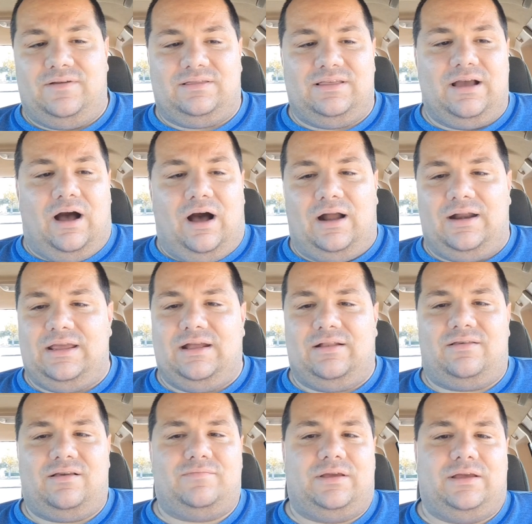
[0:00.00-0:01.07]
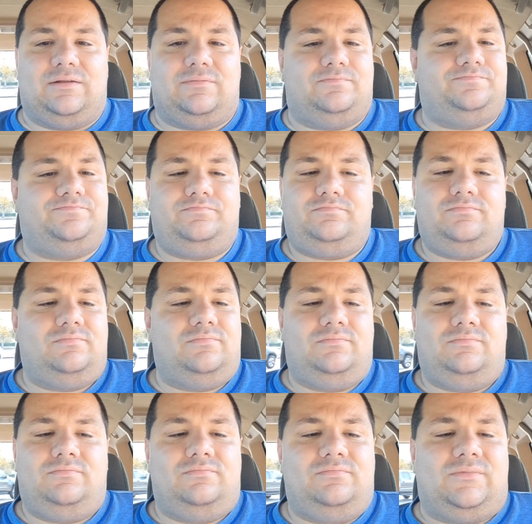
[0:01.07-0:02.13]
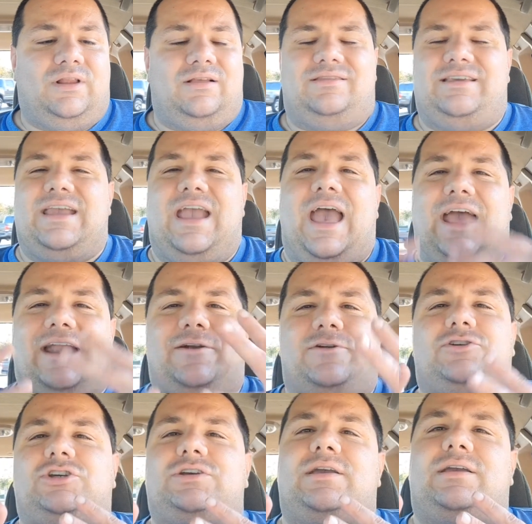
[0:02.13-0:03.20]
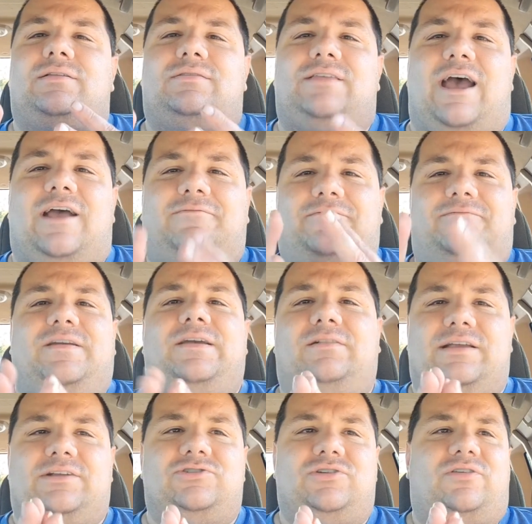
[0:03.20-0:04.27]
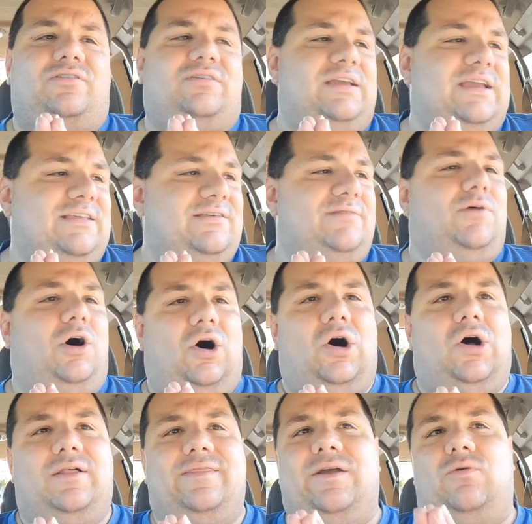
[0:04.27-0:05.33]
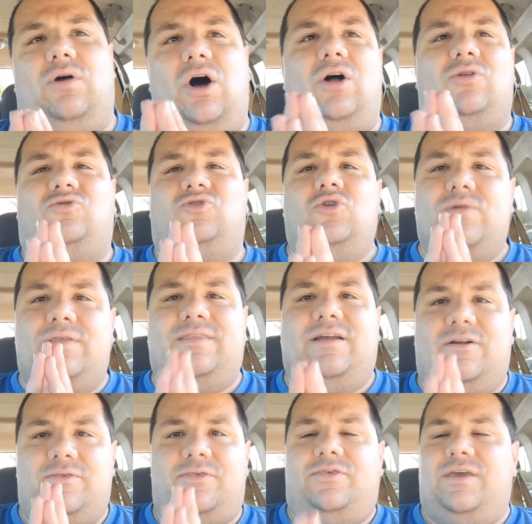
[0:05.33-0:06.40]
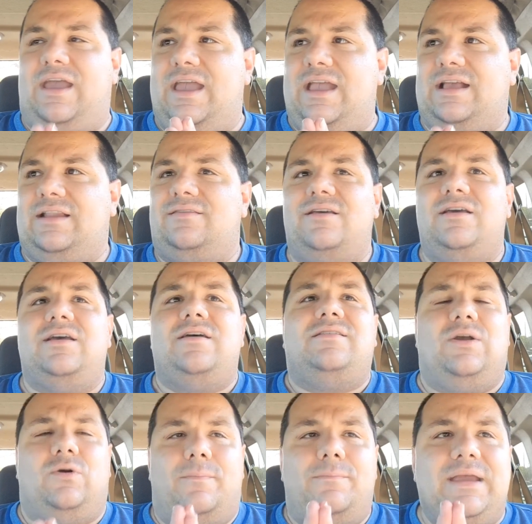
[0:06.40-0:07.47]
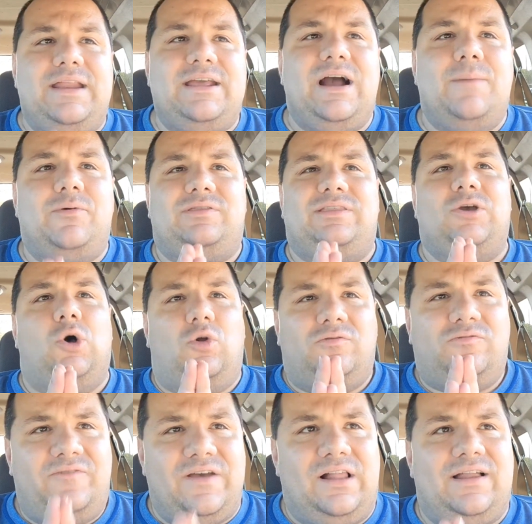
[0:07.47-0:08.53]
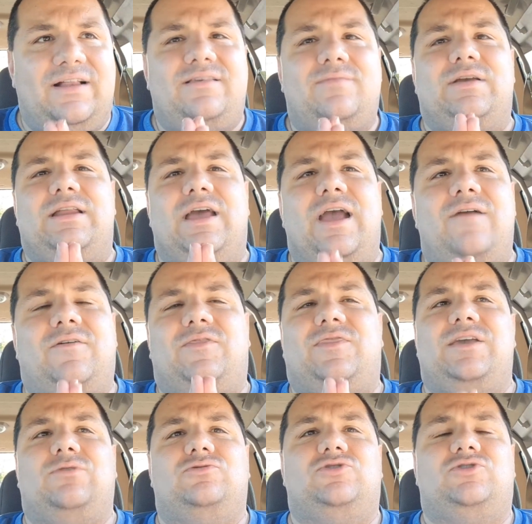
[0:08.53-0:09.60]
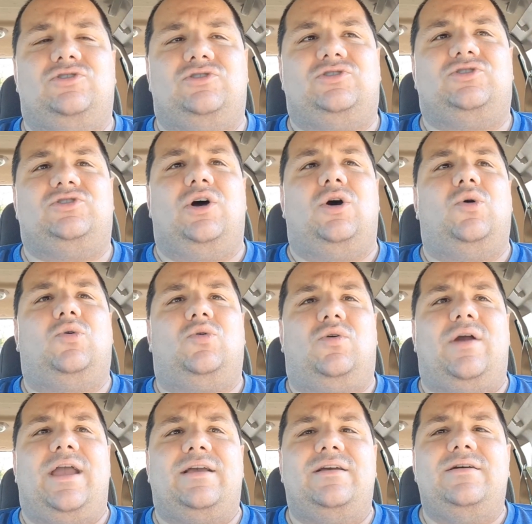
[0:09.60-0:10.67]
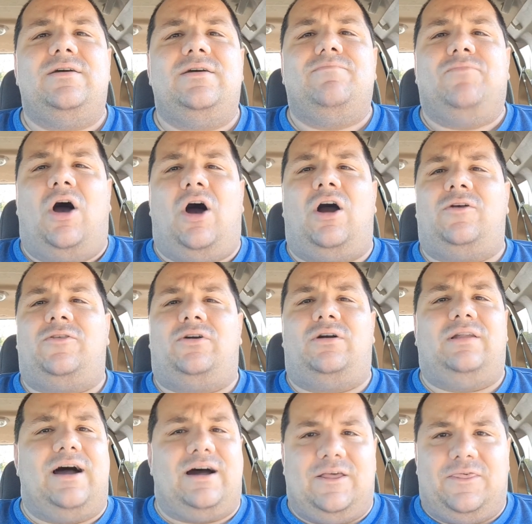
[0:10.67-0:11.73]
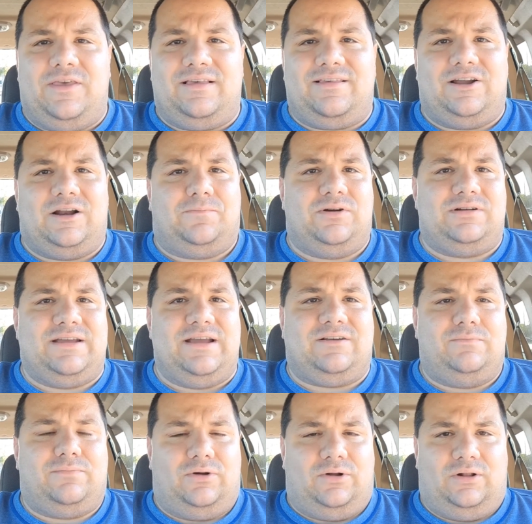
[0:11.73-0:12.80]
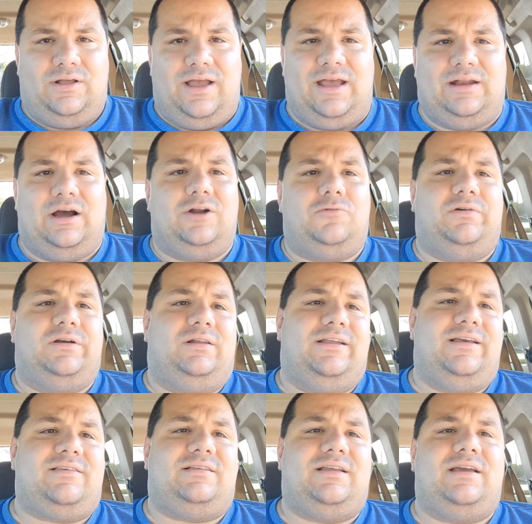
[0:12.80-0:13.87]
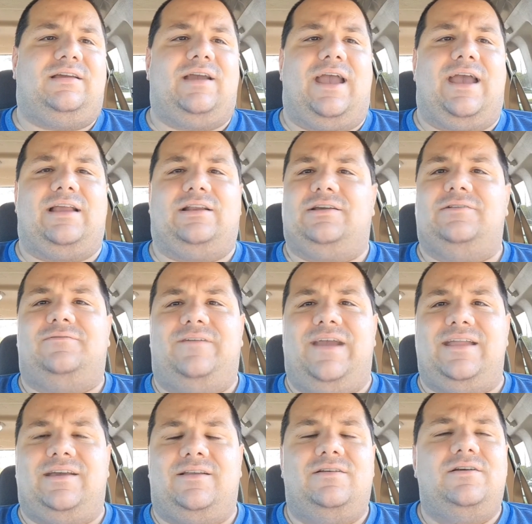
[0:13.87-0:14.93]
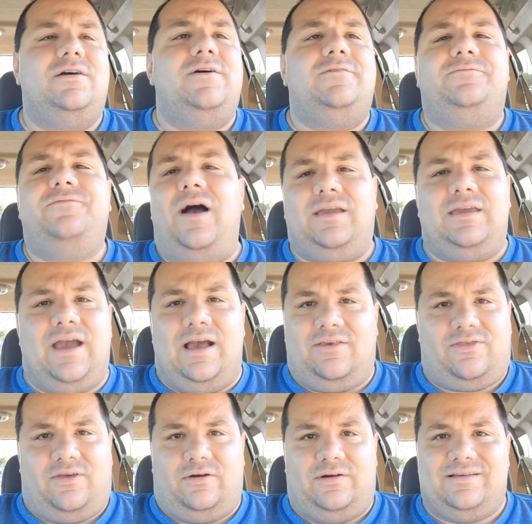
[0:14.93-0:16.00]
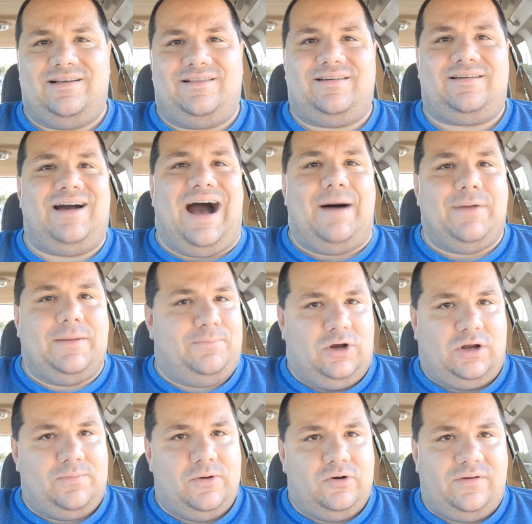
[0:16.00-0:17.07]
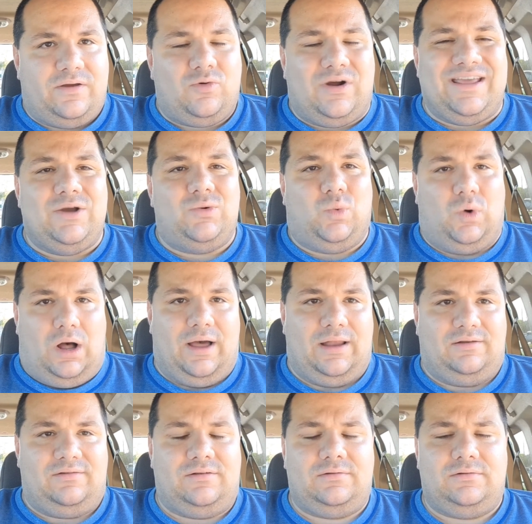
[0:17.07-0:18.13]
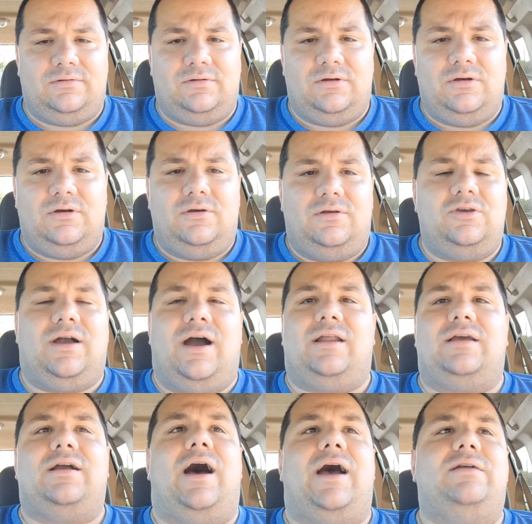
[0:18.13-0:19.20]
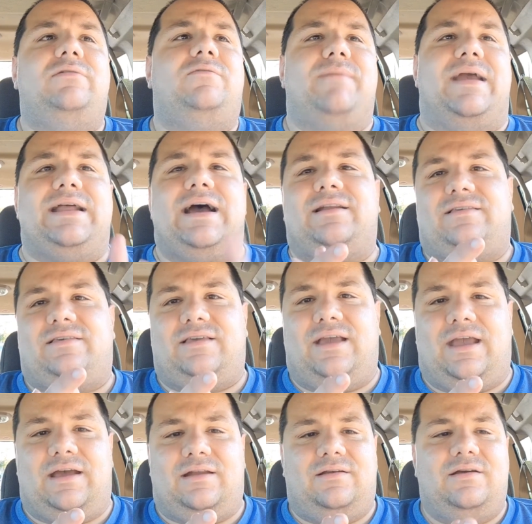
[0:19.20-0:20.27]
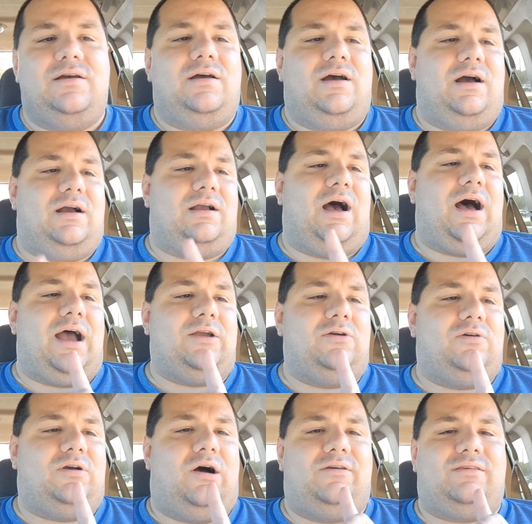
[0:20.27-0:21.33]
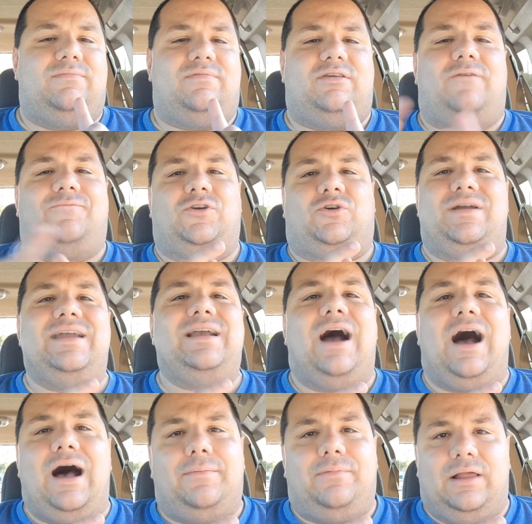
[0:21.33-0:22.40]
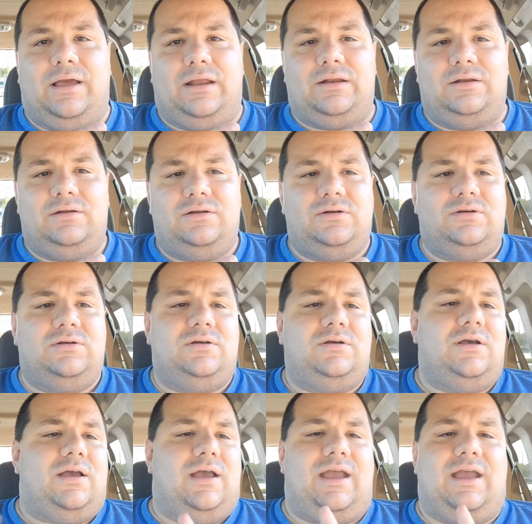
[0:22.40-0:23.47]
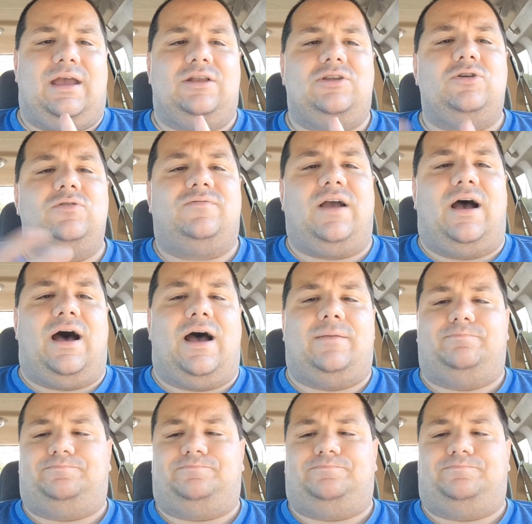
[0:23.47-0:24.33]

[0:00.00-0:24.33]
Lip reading: The audience, I mean, the energy, that feeling, just seeing them all, and they were all doing their thing, and they were meeting up with the old villains. I mean, everything was just so great. Are there a lot of things that are predictable and unrealistic and convenient? Fuck yes, there is. It's a comic book movie. What do you want? You got a guy who's made out of sand, a guy who calls himself the Green Goblin, and you've got